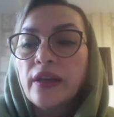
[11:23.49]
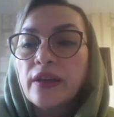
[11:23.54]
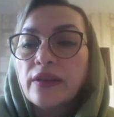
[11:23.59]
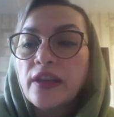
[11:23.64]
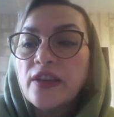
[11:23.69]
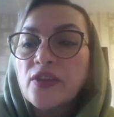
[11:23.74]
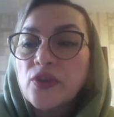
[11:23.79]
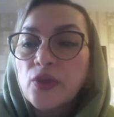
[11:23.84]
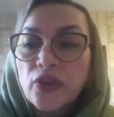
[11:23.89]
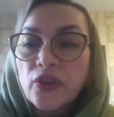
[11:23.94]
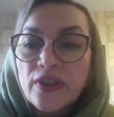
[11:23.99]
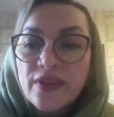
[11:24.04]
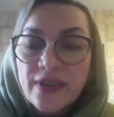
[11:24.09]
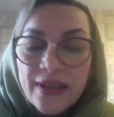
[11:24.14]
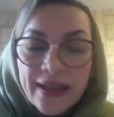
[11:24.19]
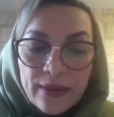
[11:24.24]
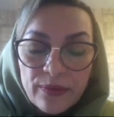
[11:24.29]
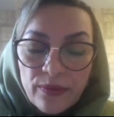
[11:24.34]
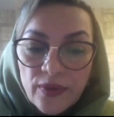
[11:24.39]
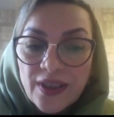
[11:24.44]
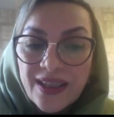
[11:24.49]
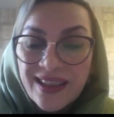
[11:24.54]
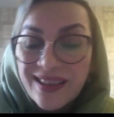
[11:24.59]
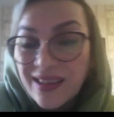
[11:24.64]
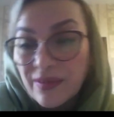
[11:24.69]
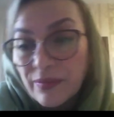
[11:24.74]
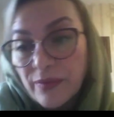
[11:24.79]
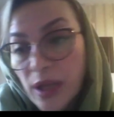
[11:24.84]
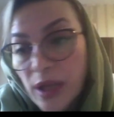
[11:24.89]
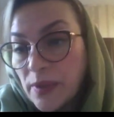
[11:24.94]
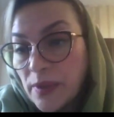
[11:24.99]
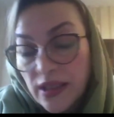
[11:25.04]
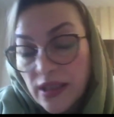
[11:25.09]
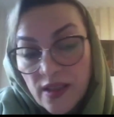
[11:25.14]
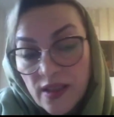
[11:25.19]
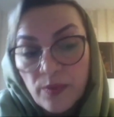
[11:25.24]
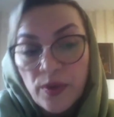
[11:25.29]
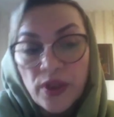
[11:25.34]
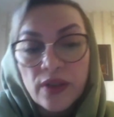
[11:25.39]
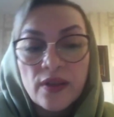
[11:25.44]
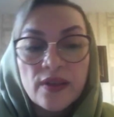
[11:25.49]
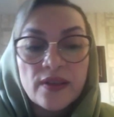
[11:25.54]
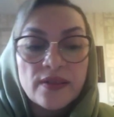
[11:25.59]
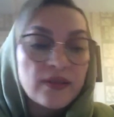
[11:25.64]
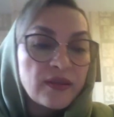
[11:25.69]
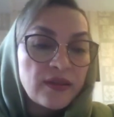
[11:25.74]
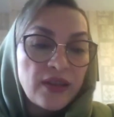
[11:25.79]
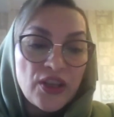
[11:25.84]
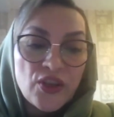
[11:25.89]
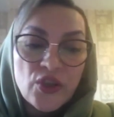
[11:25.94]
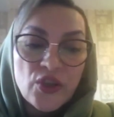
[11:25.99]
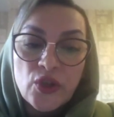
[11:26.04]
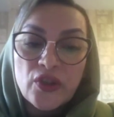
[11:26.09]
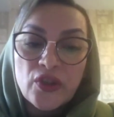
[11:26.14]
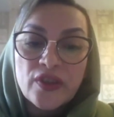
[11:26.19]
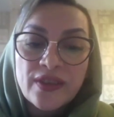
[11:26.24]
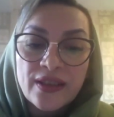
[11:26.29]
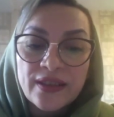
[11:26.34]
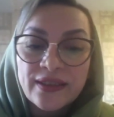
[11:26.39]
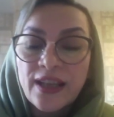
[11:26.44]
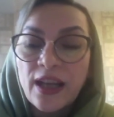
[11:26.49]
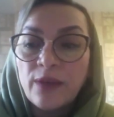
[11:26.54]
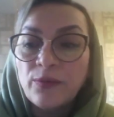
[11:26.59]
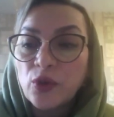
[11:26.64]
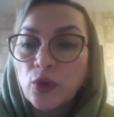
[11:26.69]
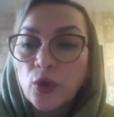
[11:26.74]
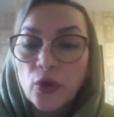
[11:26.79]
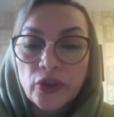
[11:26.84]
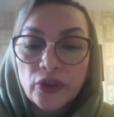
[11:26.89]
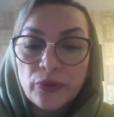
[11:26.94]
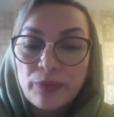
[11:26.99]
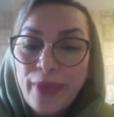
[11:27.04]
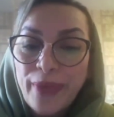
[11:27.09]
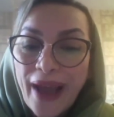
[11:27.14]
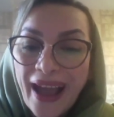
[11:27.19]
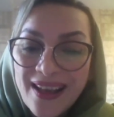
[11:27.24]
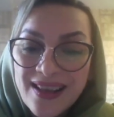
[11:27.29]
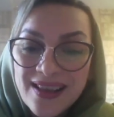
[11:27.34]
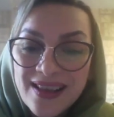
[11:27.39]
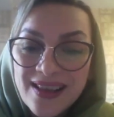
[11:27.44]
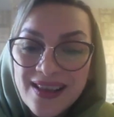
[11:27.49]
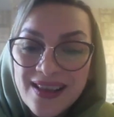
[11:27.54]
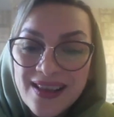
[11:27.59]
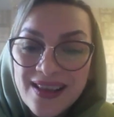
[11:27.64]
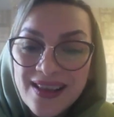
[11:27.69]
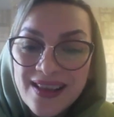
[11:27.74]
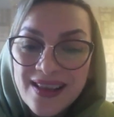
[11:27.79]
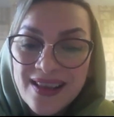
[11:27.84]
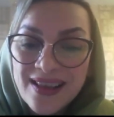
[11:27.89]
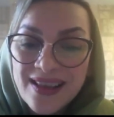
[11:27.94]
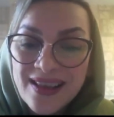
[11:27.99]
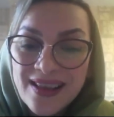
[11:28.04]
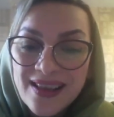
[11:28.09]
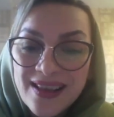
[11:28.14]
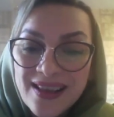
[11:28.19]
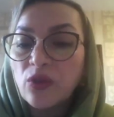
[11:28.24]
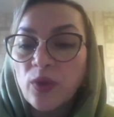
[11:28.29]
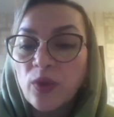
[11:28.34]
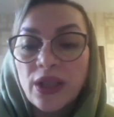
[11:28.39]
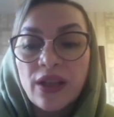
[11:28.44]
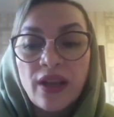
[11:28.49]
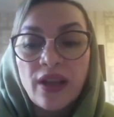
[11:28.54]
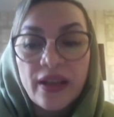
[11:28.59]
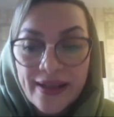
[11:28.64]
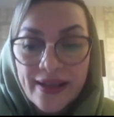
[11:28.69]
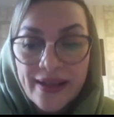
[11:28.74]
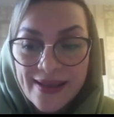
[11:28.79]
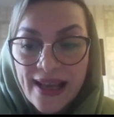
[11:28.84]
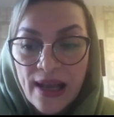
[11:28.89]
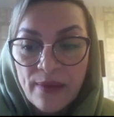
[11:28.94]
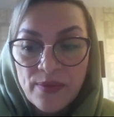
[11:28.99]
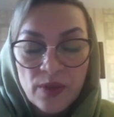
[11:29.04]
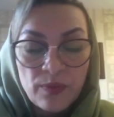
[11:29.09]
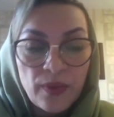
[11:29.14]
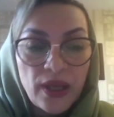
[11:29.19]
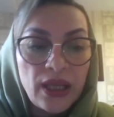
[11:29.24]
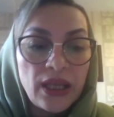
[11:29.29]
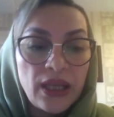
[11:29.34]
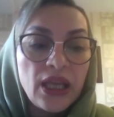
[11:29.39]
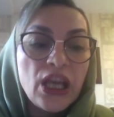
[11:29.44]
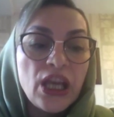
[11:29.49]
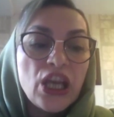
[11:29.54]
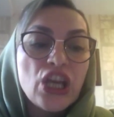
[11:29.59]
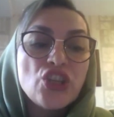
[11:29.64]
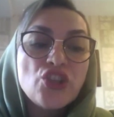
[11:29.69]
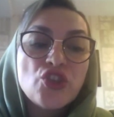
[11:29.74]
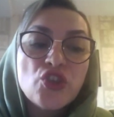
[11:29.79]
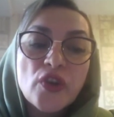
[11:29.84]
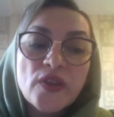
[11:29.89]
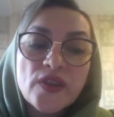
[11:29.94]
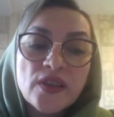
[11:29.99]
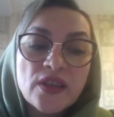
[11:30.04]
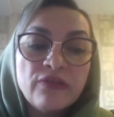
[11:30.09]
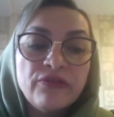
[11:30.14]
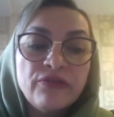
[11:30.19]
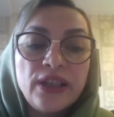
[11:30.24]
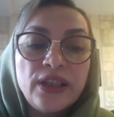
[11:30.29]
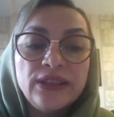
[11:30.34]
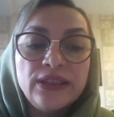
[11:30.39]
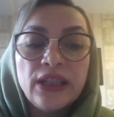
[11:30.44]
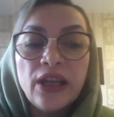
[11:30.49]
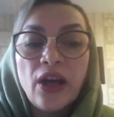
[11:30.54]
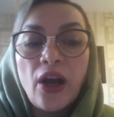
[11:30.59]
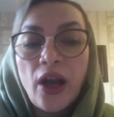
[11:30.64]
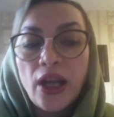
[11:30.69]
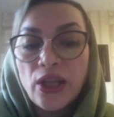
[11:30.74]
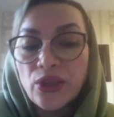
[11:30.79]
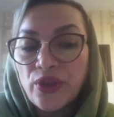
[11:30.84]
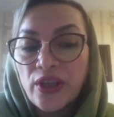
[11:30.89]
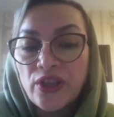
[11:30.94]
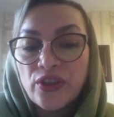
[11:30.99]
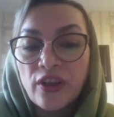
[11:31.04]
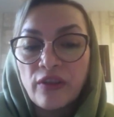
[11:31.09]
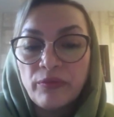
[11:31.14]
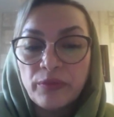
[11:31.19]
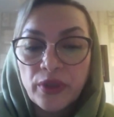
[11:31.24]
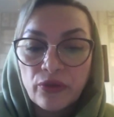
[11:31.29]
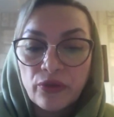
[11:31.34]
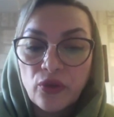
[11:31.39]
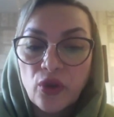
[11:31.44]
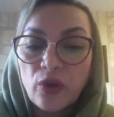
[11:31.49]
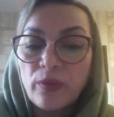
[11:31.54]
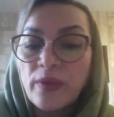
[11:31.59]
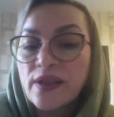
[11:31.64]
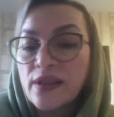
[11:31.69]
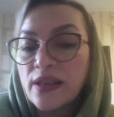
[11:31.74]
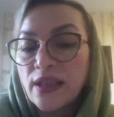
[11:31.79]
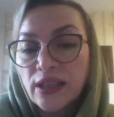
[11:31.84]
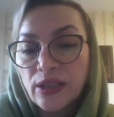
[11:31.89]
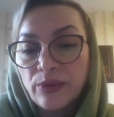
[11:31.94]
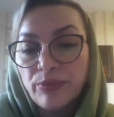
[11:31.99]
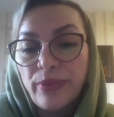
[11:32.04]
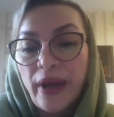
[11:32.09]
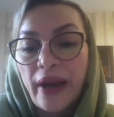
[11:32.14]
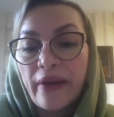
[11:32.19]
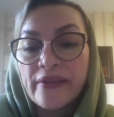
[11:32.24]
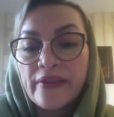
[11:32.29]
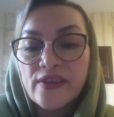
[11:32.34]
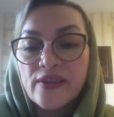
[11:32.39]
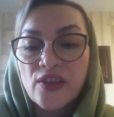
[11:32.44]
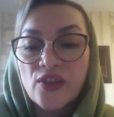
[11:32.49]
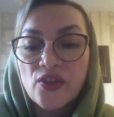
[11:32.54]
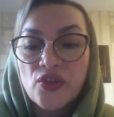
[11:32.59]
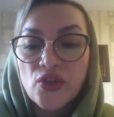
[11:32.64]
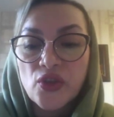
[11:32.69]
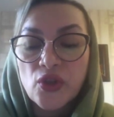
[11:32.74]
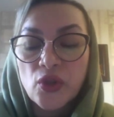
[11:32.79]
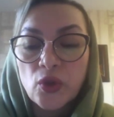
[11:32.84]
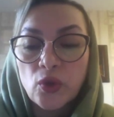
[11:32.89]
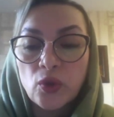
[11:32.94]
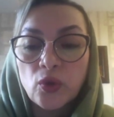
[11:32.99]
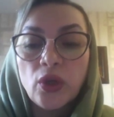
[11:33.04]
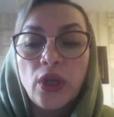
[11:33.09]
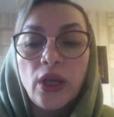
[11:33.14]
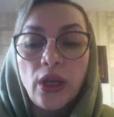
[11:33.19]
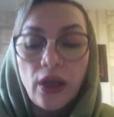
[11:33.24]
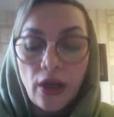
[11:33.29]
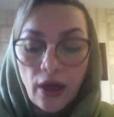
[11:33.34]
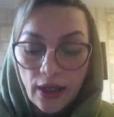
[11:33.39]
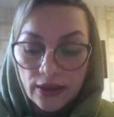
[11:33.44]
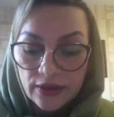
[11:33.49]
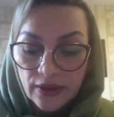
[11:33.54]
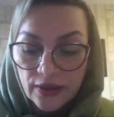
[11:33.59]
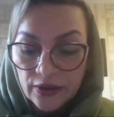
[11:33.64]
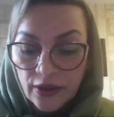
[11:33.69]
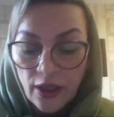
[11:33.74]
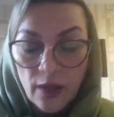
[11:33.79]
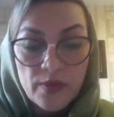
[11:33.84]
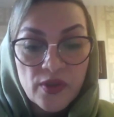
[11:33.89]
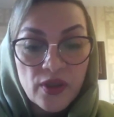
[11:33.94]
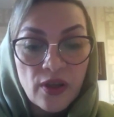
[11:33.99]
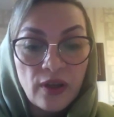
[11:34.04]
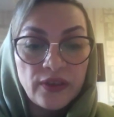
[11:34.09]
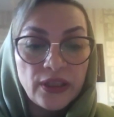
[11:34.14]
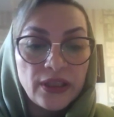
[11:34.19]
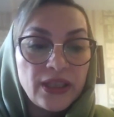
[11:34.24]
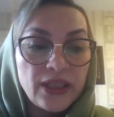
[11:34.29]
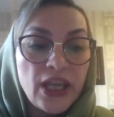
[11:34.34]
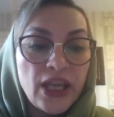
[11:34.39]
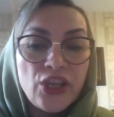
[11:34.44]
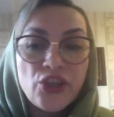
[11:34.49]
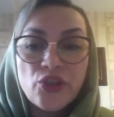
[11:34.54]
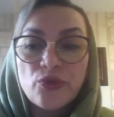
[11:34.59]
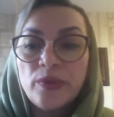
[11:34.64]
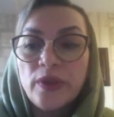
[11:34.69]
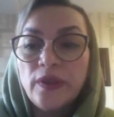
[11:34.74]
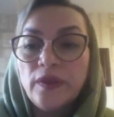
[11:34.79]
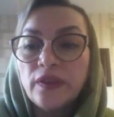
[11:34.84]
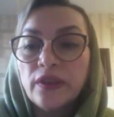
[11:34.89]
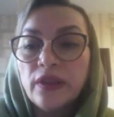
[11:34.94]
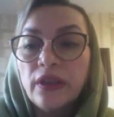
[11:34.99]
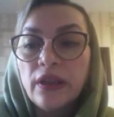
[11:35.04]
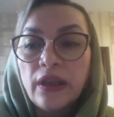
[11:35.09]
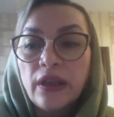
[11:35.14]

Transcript: Maybe it is because the students' attempt toward passing and performing well on exams may justify the high rate of performance in comparison to other types of engagement.